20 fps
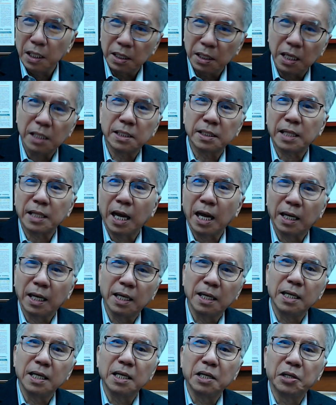They
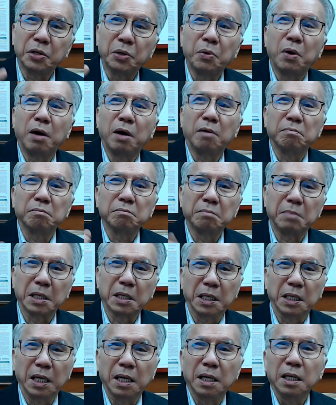steadily go up, but
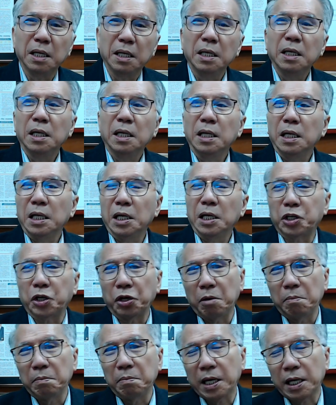they are
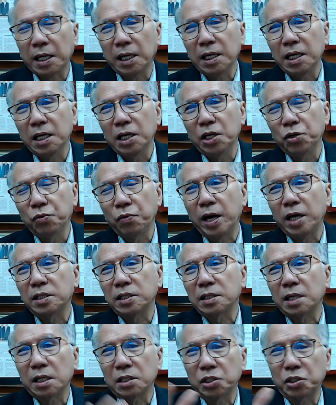economically,
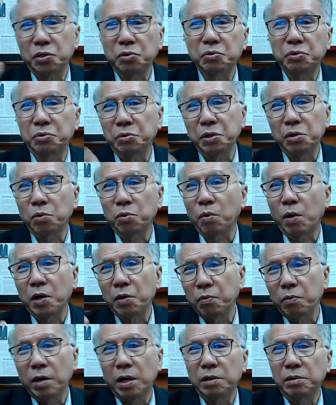US are still doing quite
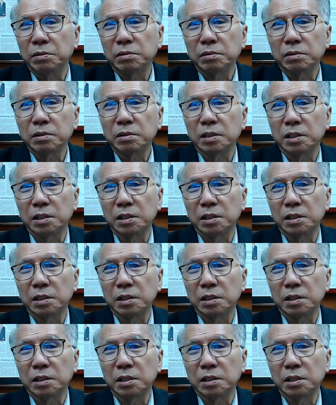well, you